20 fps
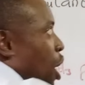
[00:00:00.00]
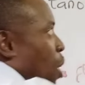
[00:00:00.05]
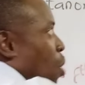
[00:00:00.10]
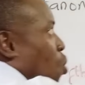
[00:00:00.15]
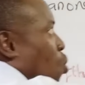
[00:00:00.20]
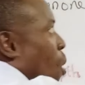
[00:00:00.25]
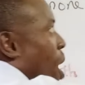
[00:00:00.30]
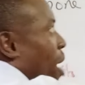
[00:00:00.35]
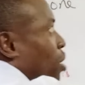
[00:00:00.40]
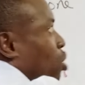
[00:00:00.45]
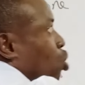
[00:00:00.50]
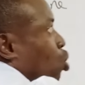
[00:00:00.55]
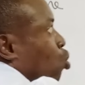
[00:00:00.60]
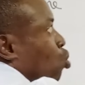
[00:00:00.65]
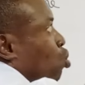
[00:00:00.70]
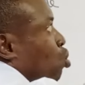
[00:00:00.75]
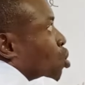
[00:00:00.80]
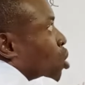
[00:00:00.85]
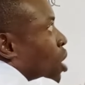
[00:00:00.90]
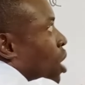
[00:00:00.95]
a
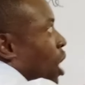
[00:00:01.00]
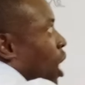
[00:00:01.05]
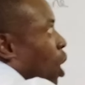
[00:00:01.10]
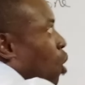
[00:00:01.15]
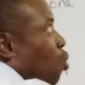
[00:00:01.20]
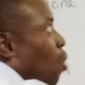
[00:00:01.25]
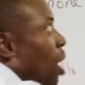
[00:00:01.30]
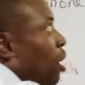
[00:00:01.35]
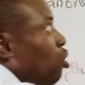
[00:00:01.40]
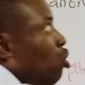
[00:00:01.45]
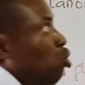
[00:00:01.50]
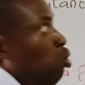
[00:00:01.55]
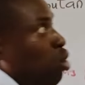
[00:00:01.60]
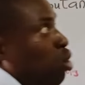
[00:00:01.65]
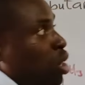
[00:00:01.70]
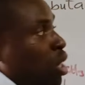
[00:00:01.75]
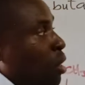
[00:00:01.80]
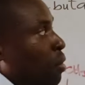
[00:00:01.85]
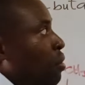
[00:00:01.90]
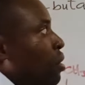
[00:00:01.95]
1,2, a 1,2
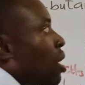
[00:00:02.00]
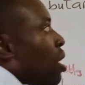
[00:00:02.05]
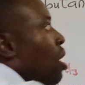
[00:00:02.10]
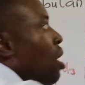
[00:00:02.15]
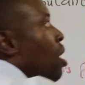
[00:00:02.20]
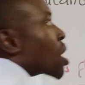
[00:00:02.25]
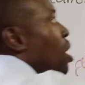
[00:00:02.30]
shift.